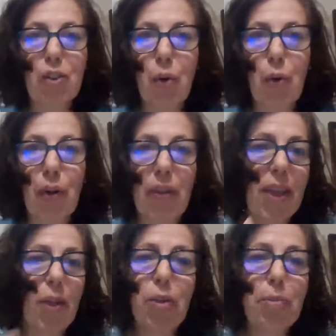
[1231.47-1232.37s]
So
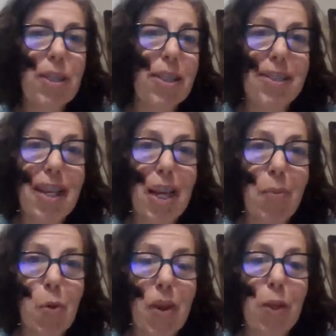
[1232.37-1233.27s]
they could be the
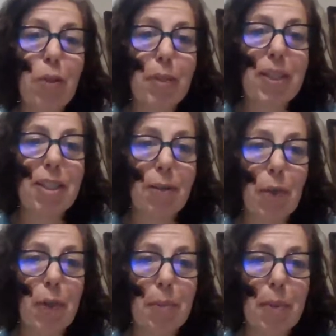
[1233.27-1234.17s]
same or they could be
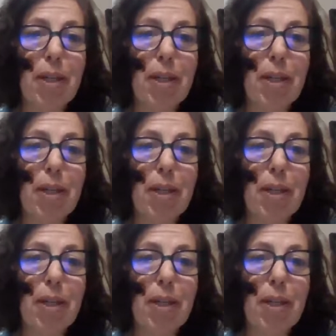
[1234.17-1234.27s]
different.